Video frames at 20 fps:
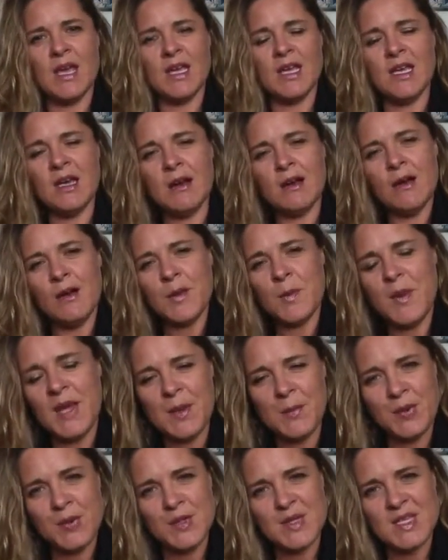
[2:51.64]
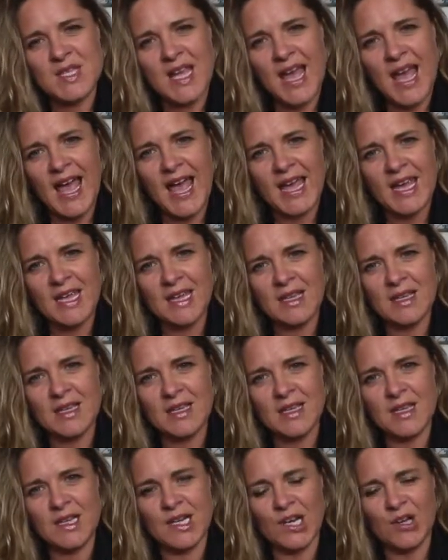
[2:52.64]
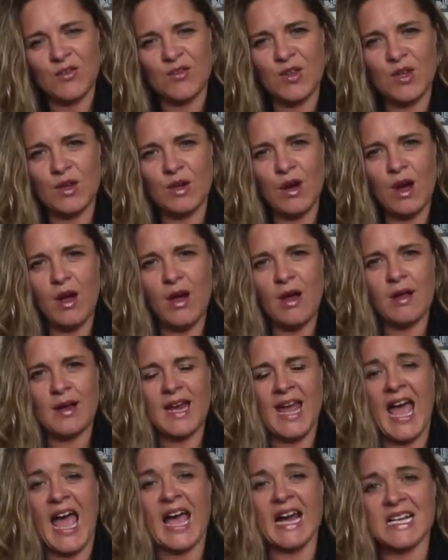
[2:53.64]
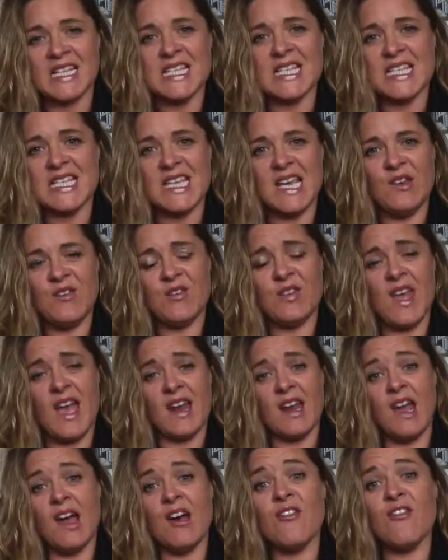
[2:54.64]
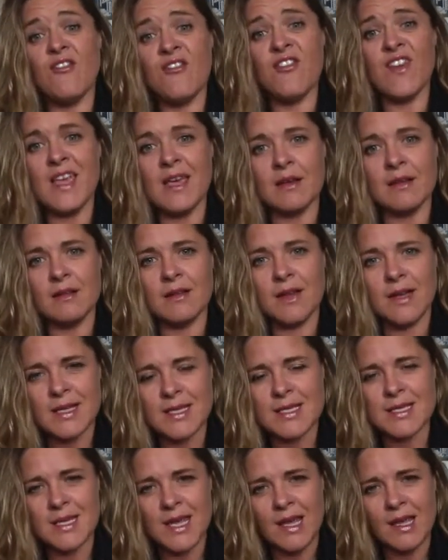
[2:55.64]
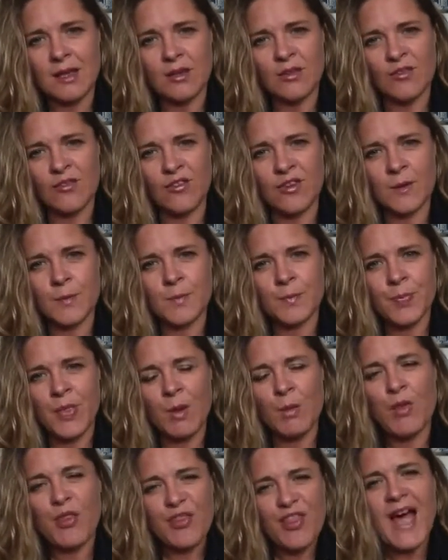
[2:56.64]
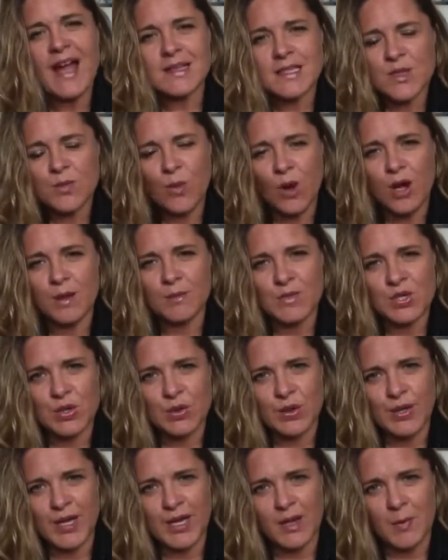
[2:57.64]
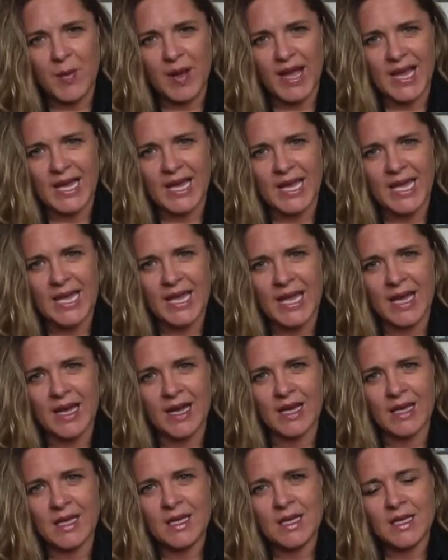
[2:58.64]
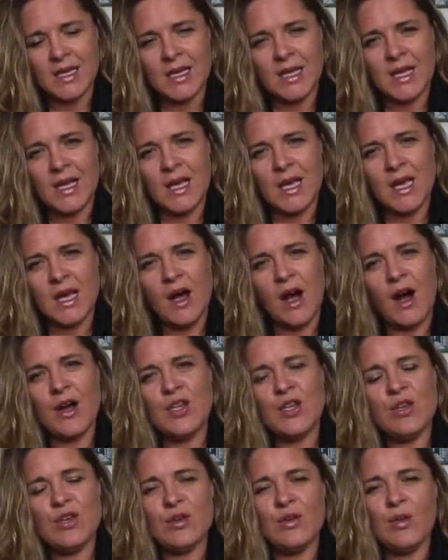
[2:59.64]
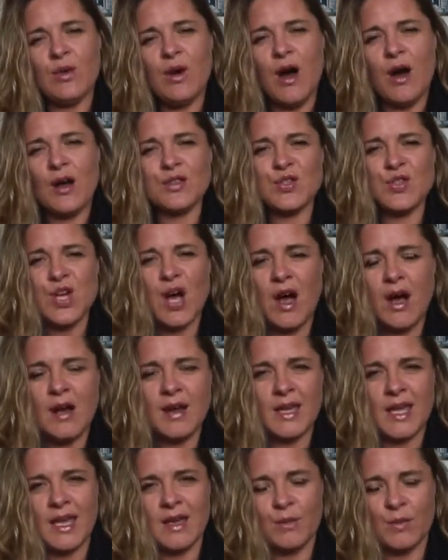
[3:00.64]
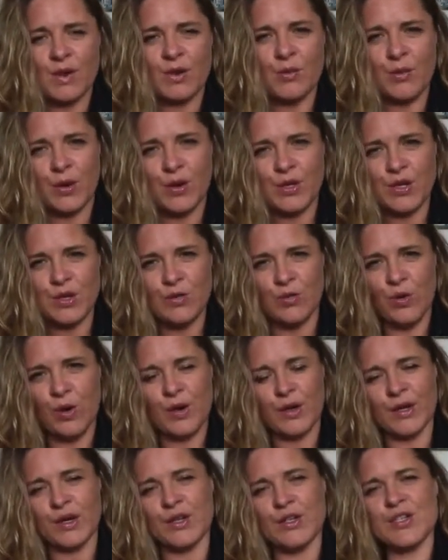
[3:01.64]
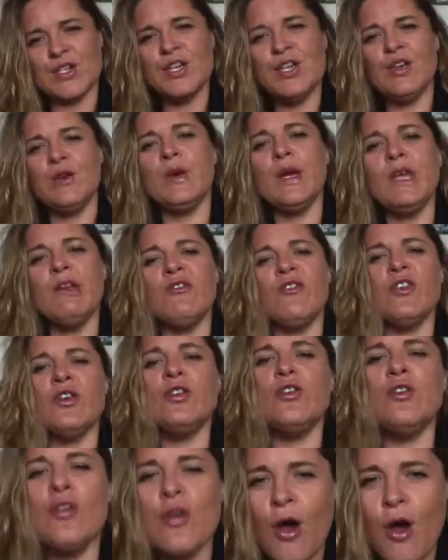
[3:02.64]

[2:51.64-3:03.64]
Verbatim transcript: you know, a lot of people say, you know, if you can't act as if, then feel as if. Well, that's what I'm talking about here. Are you on target with what you want? Do you even